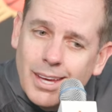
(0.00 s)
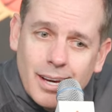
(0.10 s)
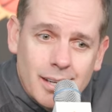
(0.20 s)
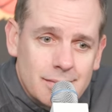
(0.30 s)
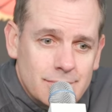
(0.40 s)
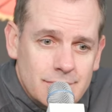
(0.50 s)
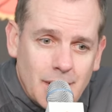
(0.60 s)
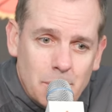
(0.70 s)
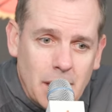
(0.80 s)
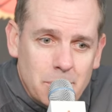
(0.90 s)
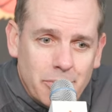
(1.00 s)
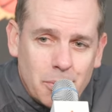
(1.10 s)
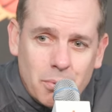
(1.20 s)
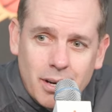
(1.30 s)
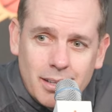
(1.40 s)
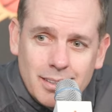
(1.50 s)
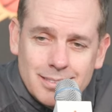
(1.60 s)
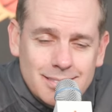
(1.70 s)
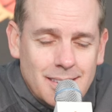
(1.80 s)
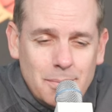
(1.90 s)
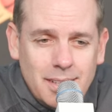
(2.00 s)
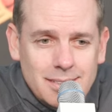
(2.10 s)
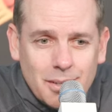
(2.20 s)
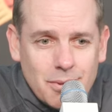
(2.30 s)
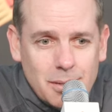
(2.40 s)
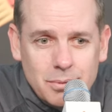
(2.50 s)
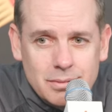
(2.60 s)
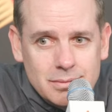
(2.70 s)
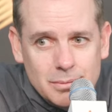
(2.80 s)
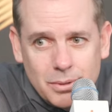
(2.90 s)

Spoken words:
Yeah, I'm happy for LeBron. It's incredible